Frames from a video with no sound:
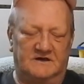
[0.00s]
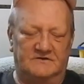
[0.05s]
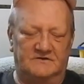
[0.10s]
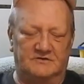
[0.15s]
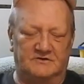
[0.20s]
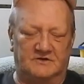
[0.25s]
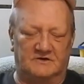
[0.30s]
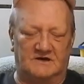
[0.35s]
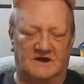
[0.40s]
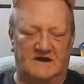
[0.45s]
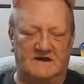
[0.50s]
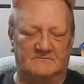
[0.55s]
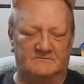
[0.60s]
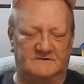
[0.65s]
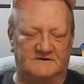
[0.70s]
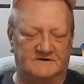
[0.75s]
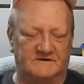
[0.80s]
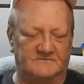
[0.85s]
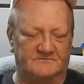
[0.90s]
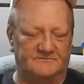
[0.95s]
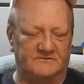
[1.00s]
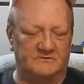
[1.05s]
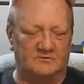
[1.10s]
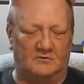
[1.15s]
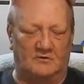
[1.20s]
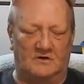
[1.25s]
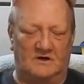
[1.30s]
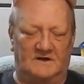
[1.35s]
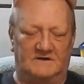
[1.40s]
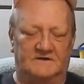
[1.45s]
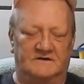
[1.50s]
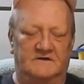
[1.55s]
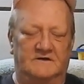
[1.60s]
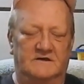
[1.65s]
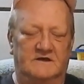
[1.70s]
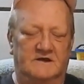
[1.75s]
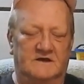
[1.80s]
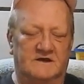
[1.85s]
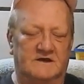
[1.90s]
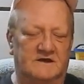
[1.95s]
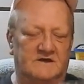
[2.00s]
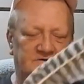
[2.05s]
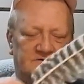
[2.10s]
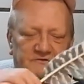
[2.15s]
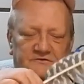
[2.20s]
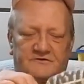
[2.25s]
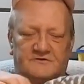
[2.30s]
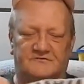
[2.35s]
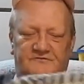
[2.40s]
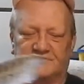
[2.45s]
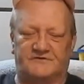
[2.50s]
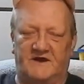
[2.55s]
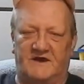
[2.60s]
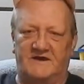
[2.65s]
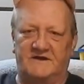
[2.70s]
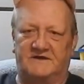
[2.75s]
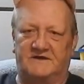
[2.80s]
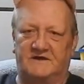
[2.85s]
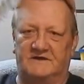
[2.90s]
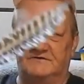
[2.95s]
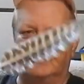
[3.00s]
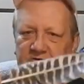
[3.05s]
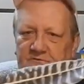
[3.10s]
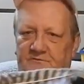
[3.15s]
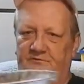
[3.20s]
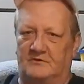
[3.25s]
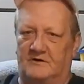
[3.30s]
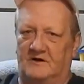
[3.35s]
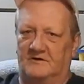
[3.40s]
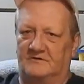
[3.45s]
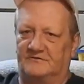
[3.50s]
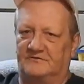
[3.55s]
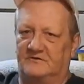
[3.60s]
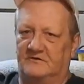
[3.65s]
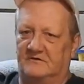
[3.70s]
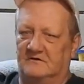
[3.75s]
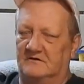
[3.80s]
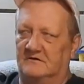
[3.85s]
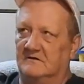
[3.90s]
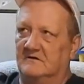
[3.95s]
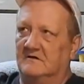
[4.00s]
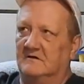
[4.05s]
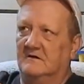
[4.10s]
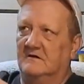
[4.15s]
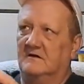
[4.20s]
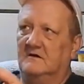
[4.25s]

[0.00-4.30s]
and you can lay them in here if you want and you just take and you brush your